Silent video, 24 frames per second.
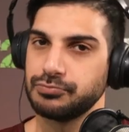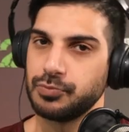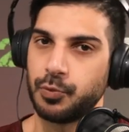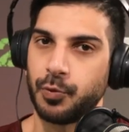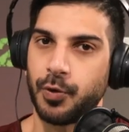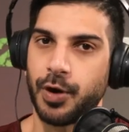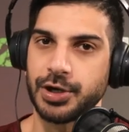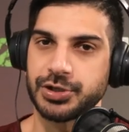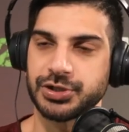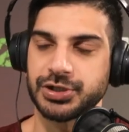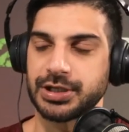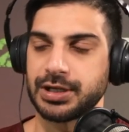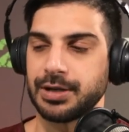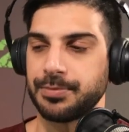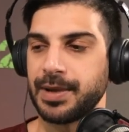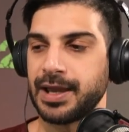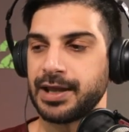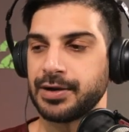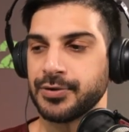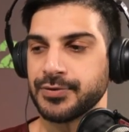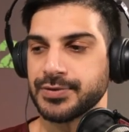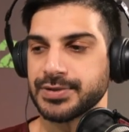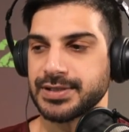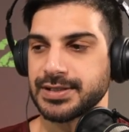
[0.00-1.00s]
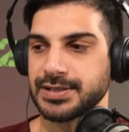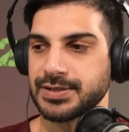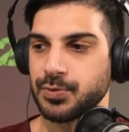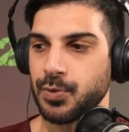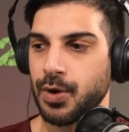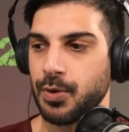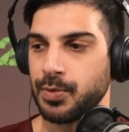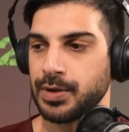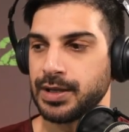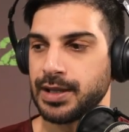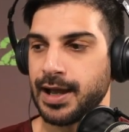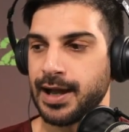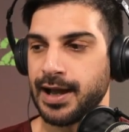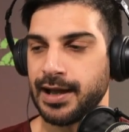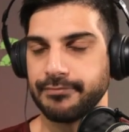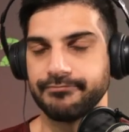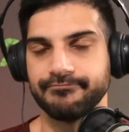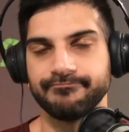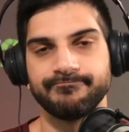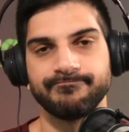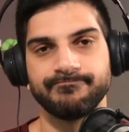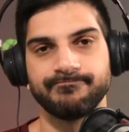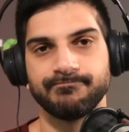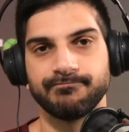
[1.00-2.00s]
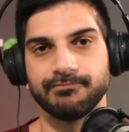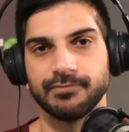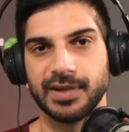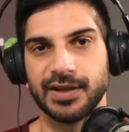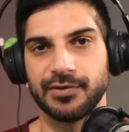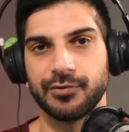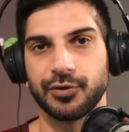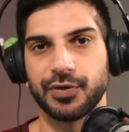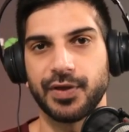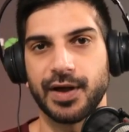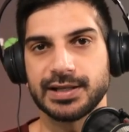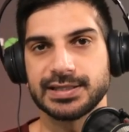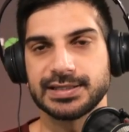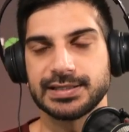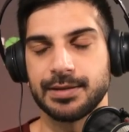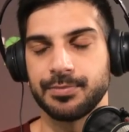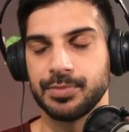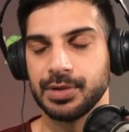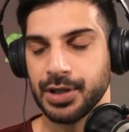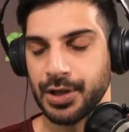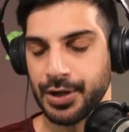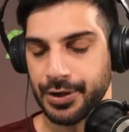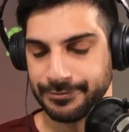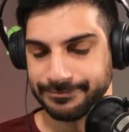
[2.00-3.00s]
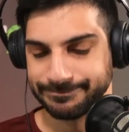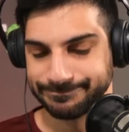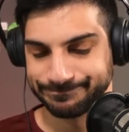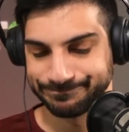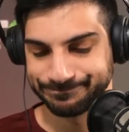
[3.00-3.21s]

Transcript: Washington Commanders, this is what we got. Leave your thoughts down below.